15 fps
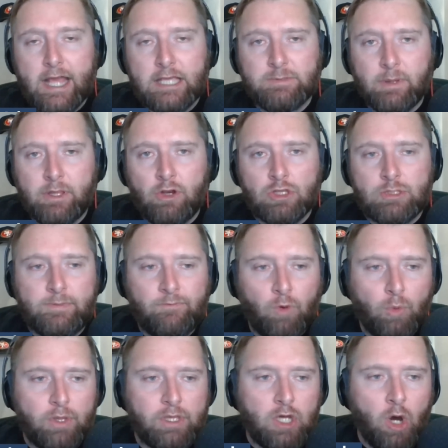Now, some other notes
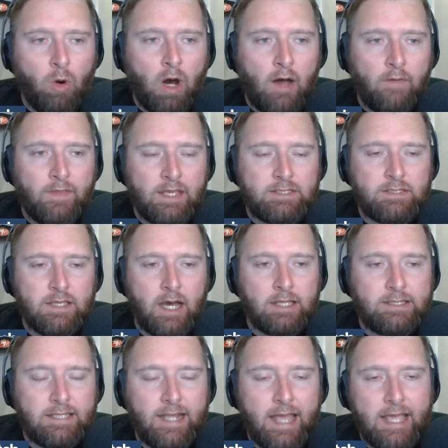before we go on this.
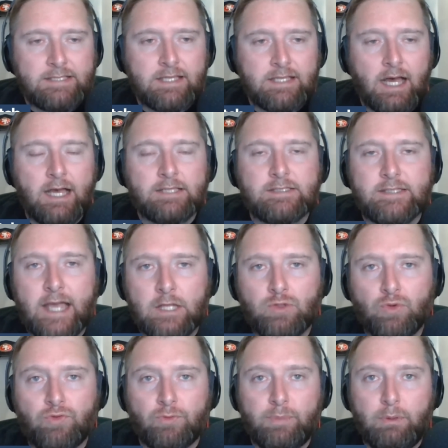Today's
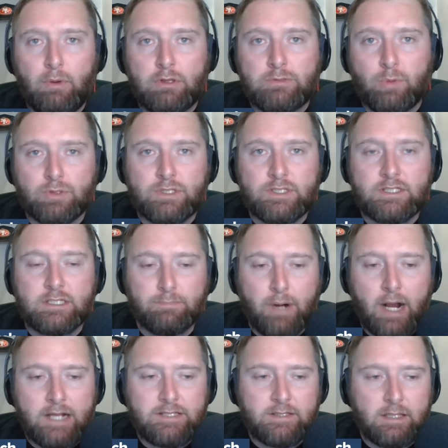schedule for BYU sports is
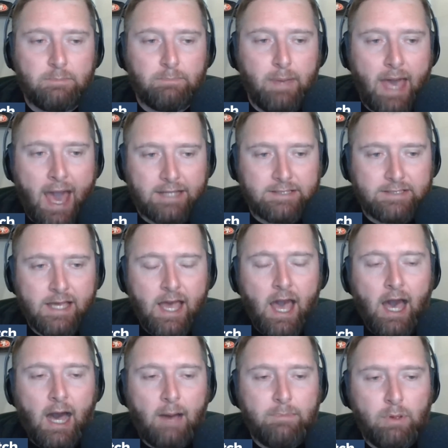surprisingly packed.
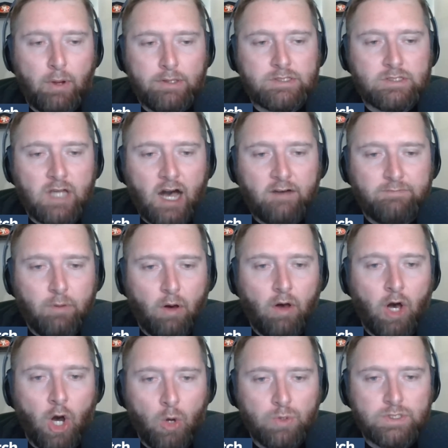BYU softball
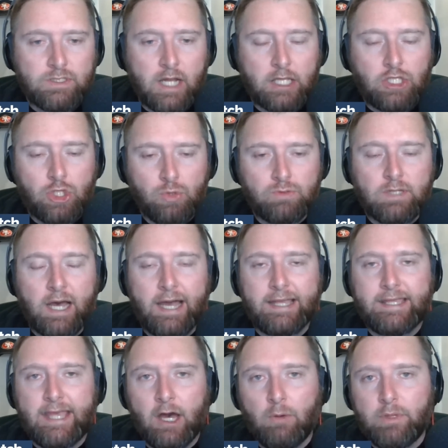hosts a Utah
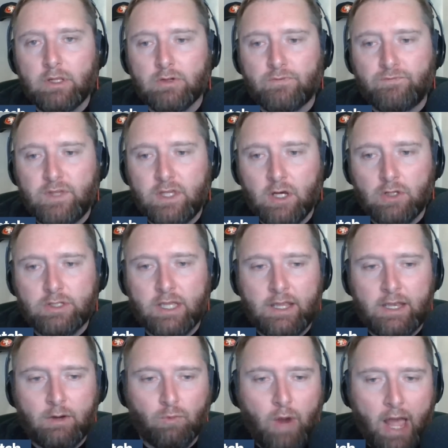at Gale Miller Field
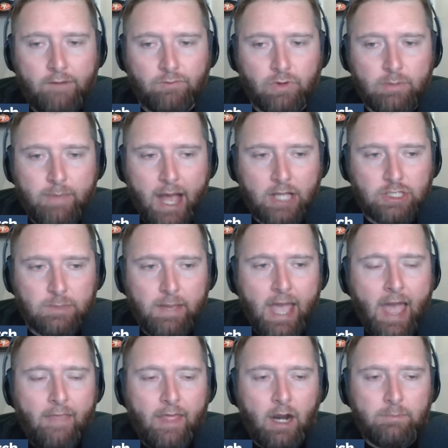in a rivalry matchup.
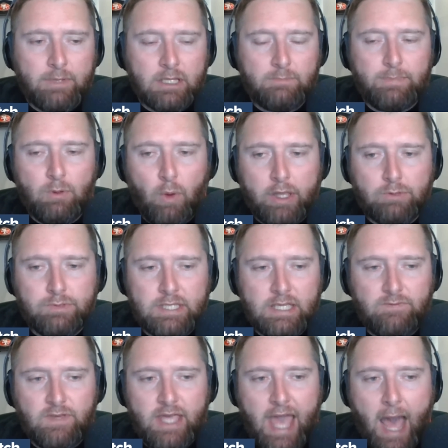That'll be on the BYU
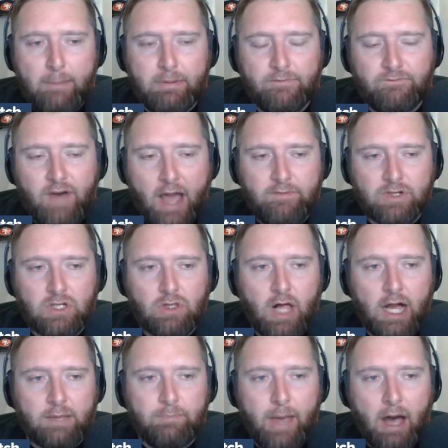TV app at
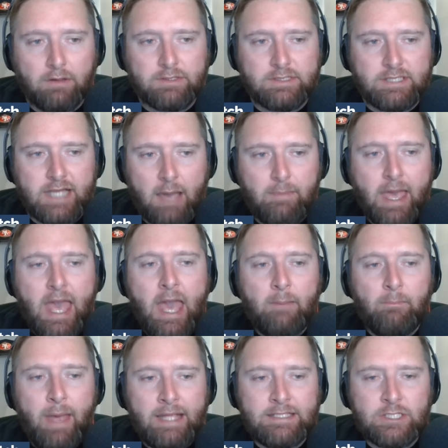5:00 Mountain Time.
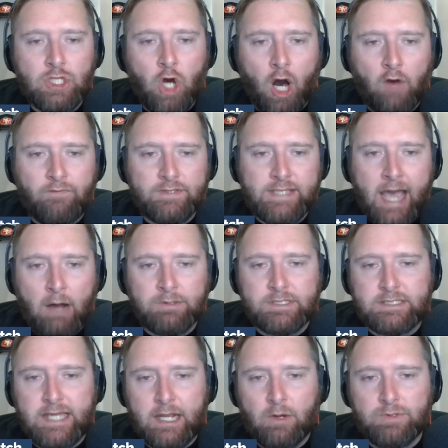Men's golf is out
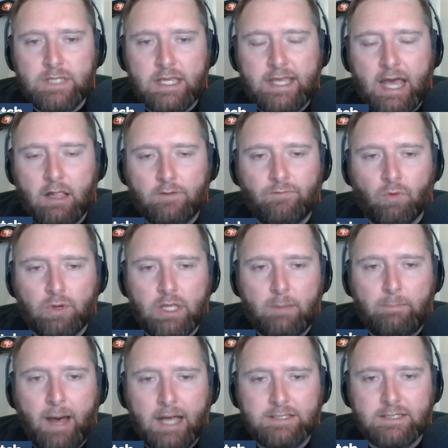in San Jose, California
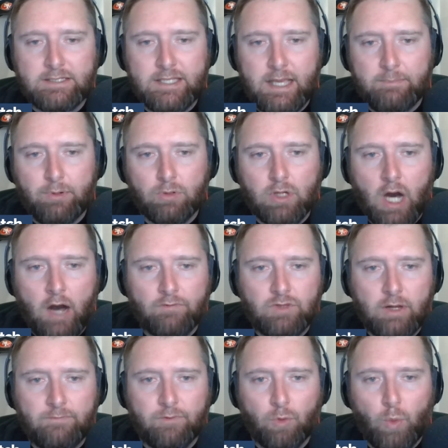at Paso Tiempo Golf
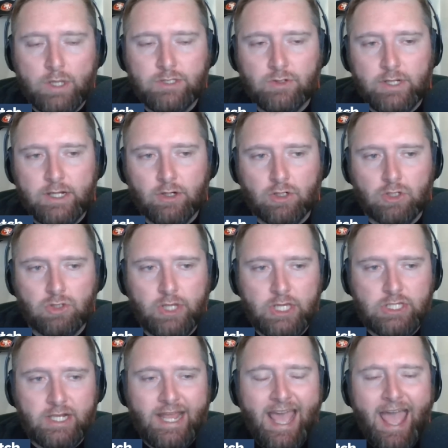Club for the Western
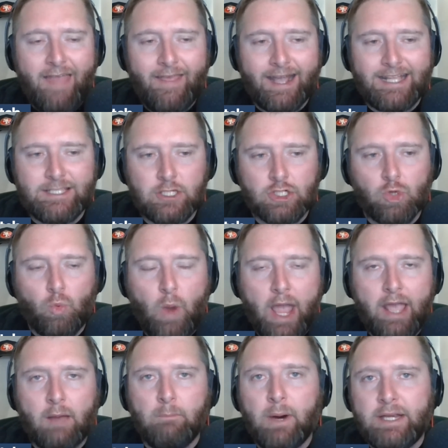Intercollegiate. That gets
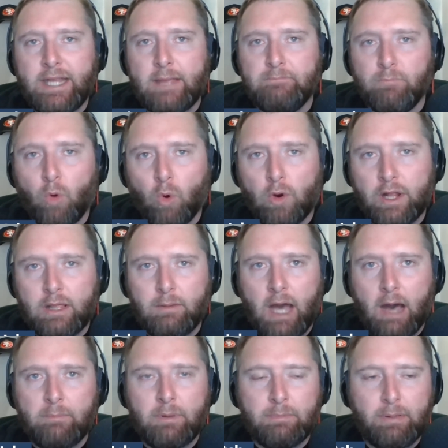underway Monday morning.
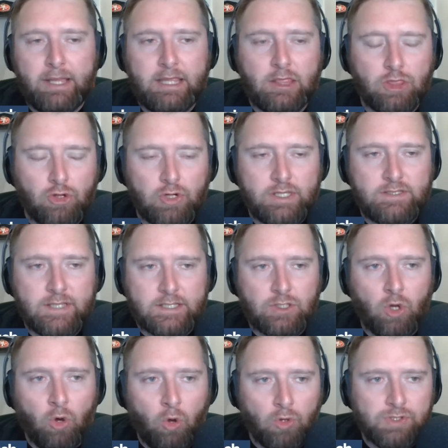They play
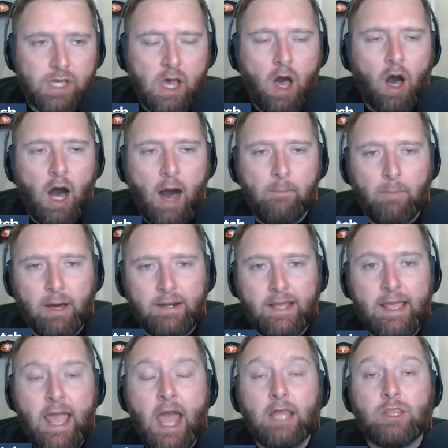36 holes on
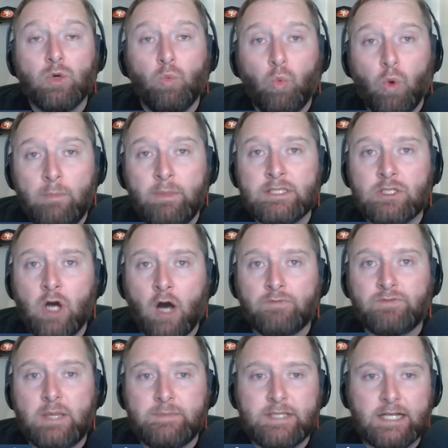Monday. The women's
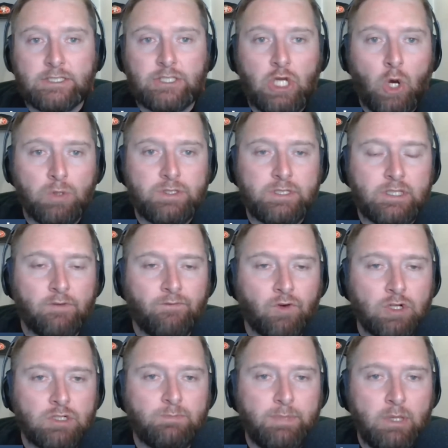golf team is actually hosting their
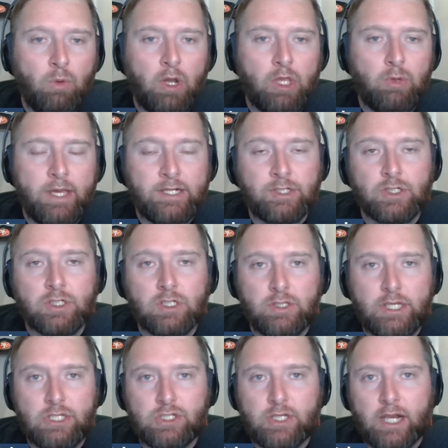first BYU
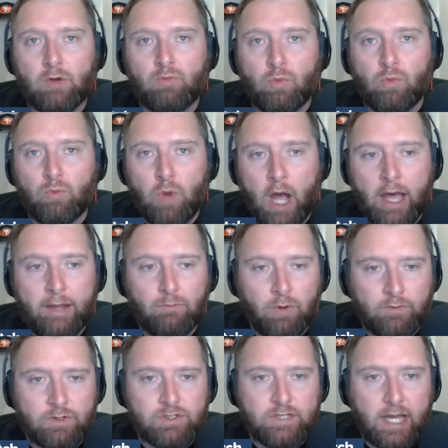Intercollegiate at
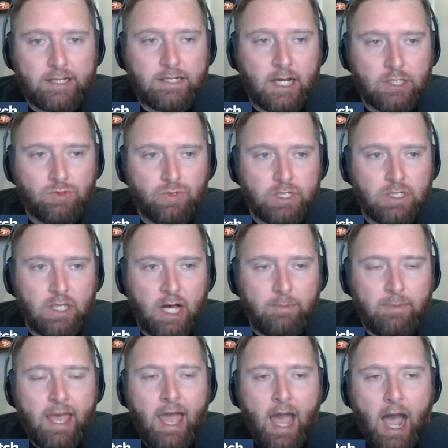Riverside Country
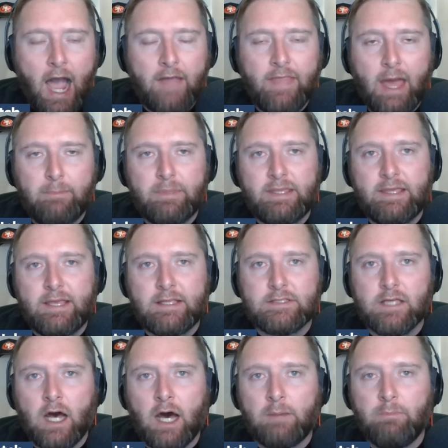Club. That begins
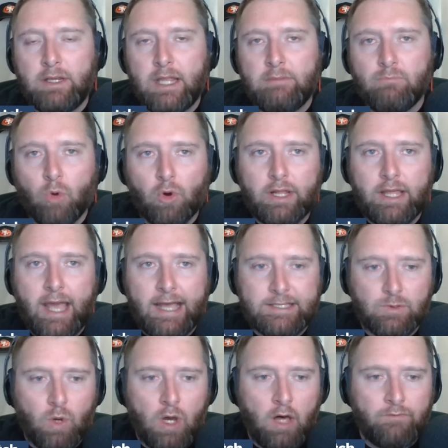on Monday morning
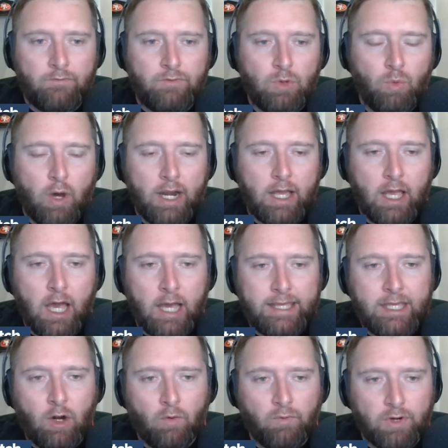as well. If you want to
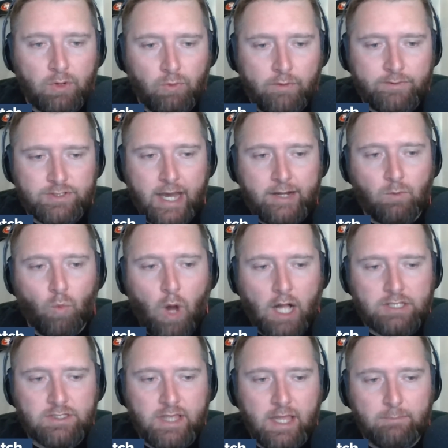get over to Riverside and
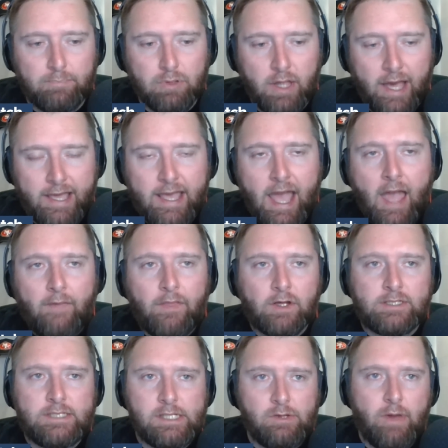watch them play,
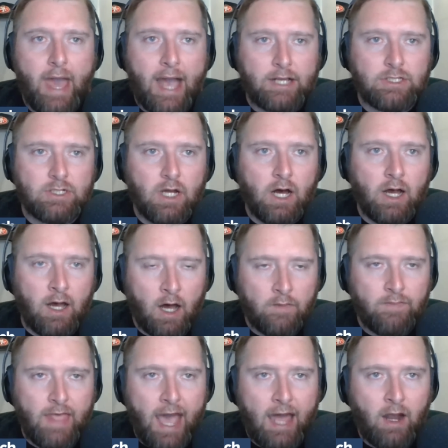they'll continue action
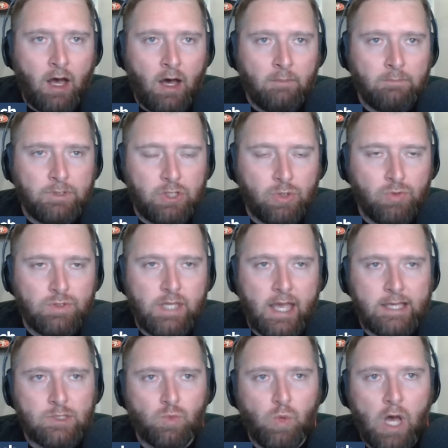on that on
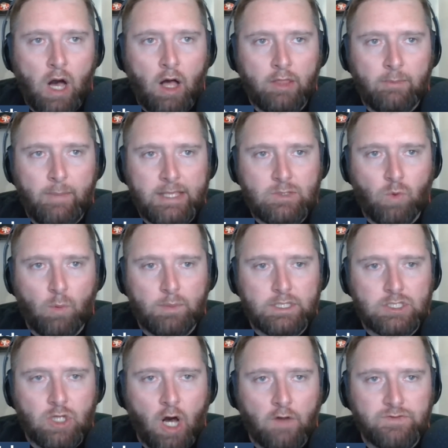Tuesday as well on the men's and
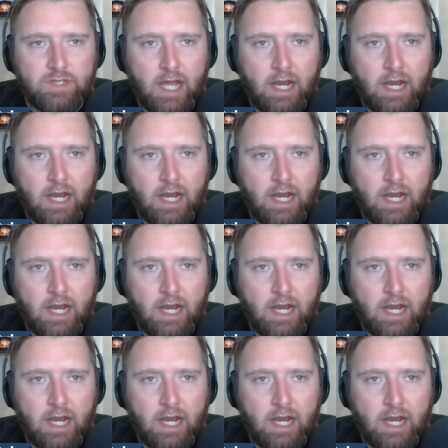women's golf